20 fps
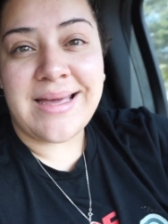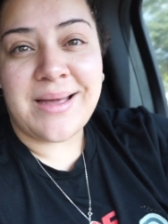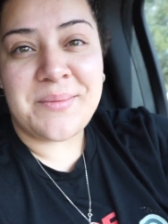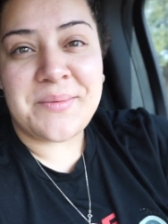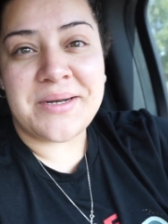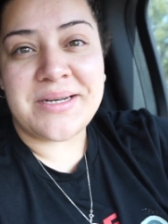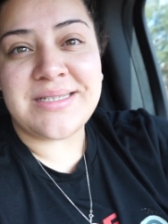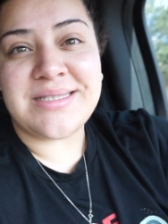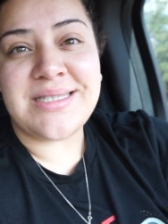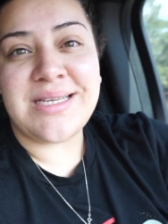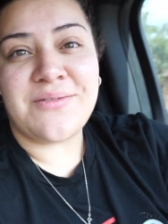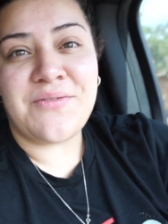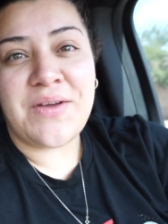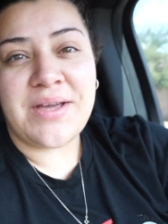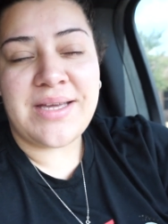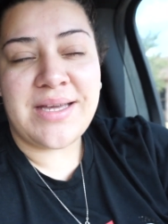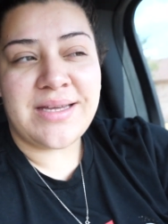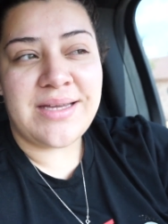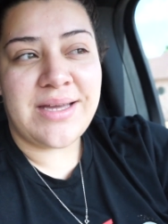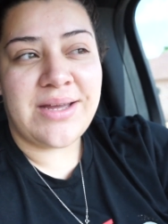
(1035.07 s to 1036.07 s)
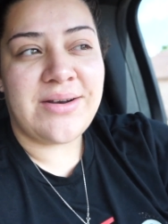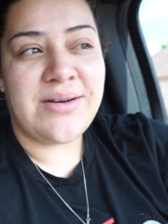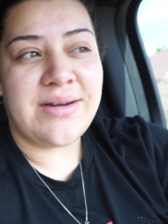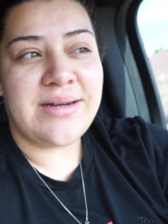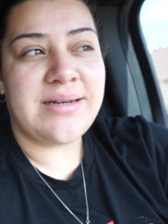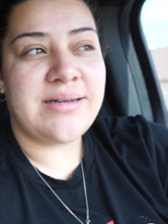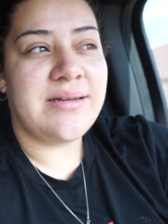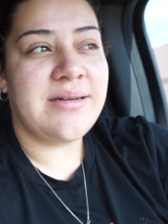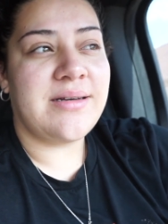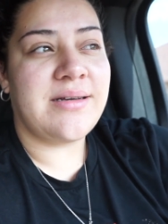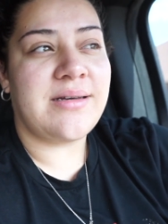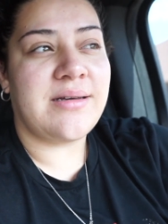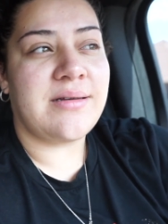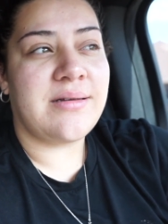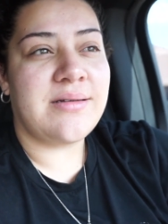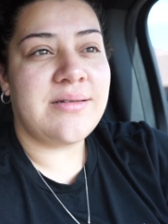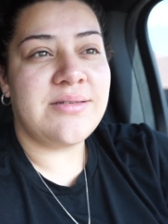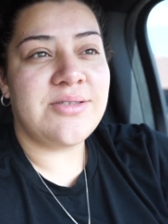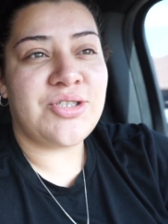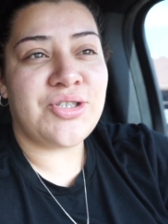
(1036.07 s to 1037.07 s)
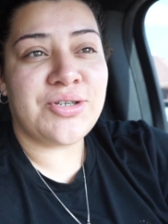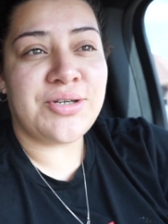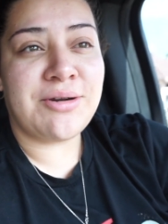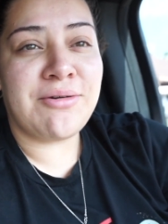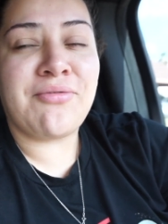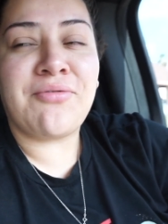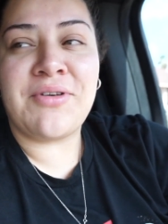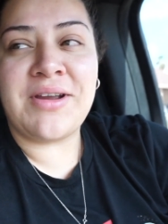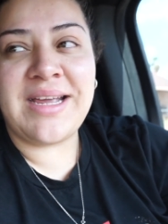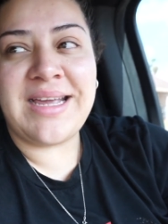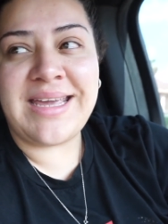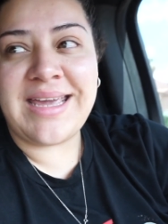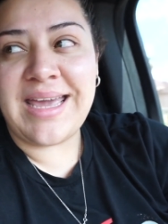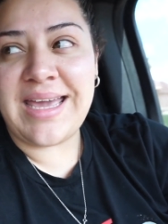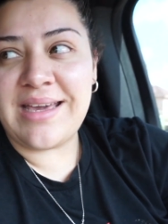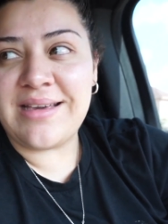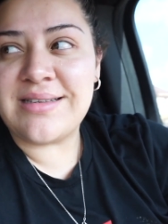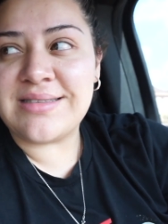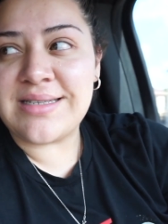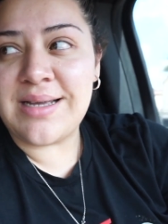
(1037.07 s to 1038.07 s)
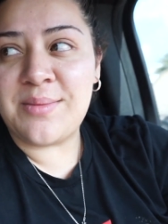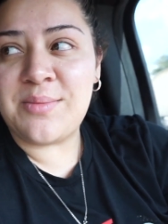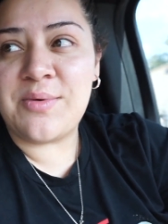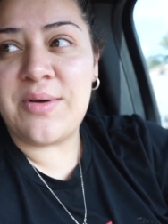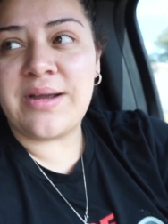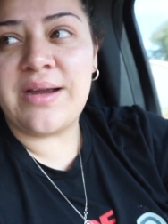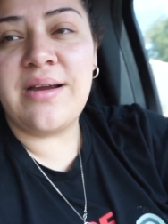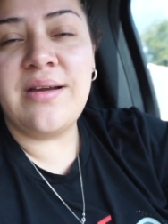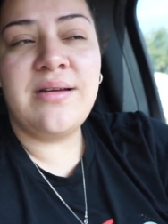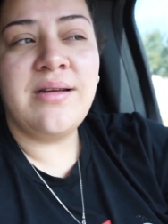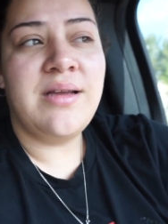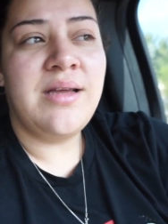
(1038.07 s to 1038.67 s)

I want to see if I can get her a sugar-free cake somewhere,